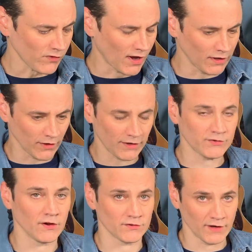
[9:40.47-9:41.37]
A lot of
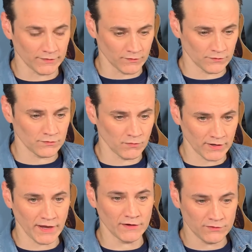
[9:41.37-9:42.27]
songs are 8th notes,
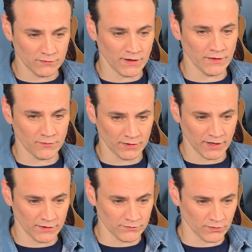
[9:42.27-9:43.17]
1 and 2 and 3
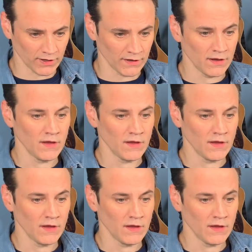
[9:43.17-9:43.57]
and 4 and.